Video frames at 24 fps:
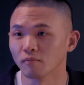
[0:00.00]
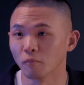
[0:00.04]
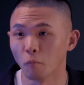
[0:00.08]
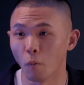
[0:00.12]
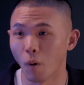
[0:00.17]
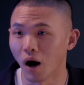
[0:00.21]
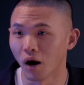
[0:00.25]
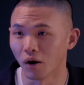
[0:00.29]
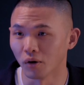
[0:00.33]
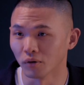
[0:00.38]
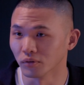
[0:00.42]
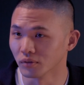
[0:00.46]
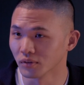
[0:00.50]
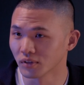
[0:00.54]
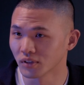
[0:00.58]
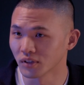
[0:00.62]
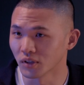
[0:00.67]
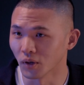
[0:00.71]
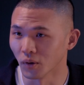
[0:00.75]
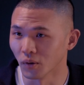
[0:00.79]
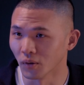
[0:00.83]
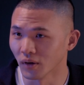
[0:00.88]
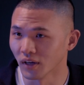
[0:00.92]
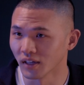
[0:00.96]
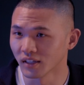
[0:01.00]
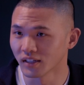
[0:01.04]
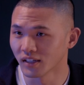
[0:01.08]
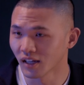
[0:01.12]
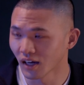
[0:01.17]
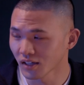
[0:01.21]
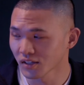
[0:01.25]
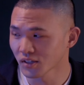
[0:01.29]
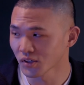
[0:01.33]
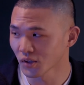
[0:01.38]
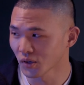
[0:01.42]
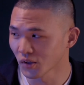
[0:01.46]
Wow, so it
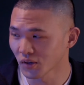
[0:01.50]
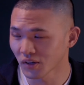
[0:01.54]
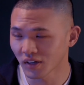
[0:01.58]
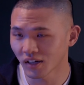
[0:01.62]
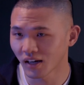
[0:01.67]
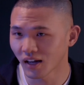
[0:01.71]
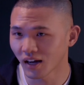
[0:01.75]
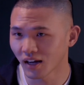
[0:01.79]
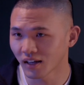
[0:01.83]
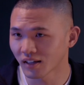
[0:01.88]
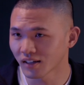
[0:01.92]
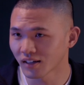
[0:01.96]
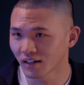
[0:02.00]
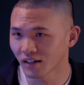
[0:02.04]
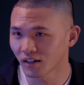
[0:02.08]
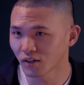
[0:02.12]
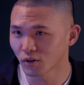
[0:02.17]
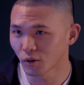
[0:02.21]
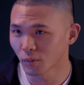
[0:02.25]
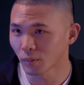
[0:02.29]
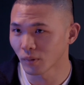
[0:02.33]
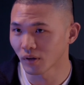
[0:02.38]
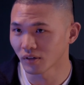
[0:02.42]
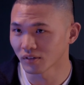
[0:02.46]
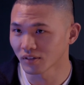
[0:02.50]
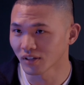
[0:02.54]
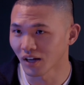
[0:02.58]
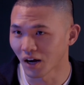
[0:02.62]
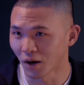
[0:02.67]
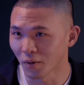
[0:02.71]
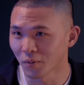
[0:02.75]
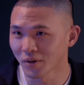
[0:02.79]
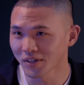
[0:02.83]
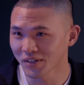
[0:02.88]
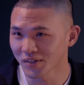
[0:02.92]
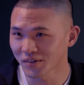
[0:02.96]
does look like a robot.
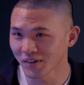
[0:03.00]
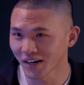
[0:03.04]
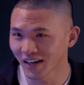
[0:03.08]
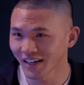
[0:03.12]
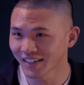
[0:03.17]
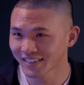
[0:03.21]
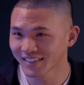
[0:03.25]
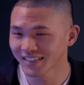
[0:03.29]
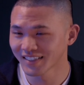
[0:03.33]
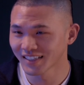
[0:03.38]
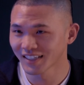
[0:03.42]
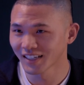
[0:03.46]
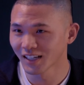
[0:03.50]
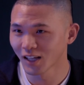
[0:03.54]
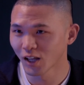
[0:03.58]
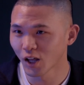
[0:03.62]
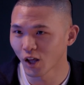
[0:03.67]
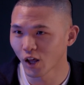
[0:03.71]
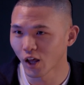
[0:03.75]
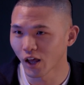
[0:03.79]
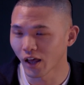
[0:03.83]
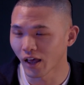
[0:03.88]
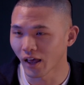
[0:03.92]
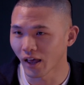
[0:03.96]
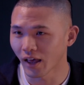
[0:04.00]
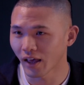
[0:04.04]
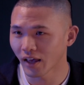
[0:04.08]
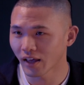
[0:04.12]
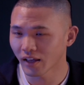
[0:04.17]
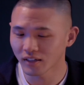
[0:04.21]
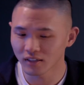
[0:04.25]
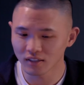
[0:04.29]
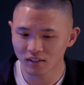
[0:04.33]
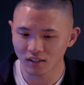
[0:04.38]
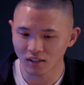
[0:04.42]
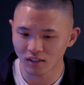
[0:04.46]
I was right.
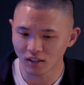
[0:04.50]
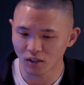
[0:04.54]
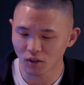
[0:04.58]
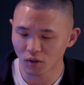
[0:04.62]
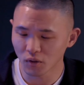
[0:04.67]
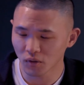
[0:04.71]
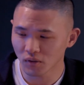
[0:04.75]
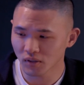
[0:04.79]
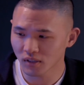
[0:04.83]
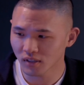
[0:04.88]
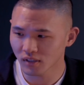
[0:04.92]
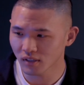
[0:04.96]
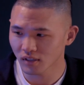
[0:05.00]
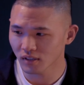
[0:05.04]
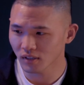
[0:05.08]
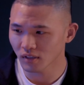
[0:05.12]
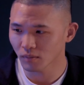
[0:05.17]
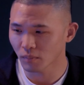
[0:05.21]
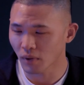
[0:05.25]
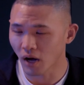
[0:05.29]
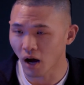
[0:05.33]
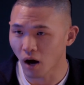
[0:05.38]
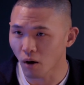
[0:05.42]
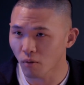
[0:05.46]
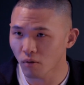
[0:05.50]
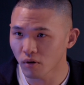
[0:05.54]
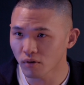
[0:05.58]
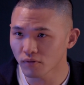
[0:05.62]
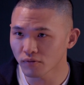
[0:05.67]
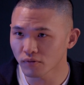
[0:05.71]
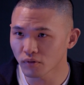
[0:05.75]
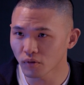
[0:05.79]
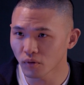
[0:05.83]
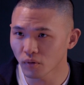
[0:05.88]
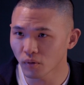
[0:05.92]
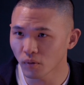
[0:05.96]
And it looks
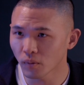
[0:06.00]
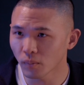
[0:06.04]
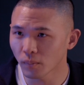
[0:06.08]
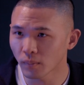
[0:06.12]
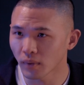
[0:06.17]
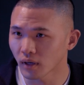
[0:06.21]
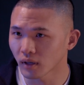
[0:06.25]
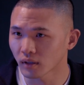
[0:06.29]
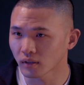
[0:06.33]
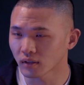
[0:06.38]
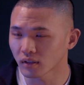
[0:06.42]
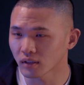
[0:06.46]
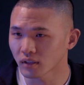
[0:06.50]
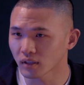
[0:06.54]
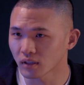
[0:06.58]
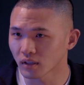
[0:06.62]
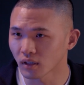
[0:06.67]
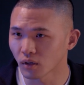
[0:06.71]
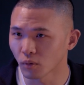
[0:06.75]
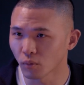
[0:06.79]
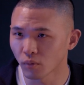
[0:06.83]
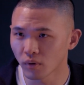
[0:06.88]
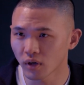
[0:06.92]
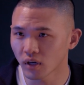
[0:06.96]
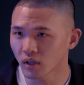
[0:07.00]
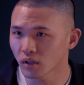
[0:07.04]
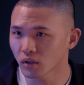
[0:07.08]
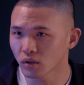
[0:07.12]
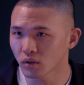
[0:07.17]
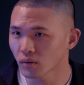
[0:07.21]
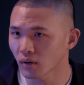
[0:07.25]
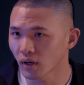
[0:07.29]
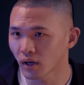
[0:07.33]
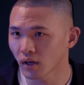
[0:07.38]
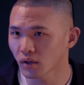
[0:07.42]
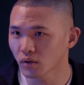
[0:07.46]
powerful, but where
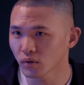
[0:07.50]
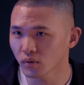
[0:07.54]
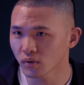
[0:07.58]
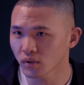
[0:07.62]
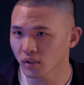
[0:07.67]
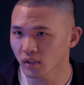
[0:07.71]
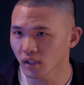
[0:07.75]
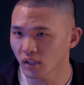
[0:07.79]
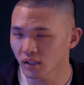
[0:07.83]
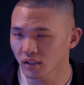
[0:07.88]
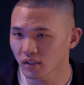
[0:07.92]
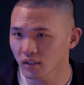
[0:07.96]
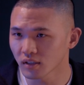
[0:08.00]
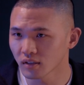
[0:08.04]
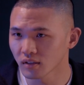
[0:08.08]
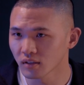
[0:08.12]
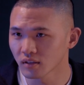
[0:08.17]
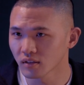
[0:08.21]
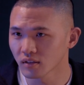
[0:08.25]
do I use it?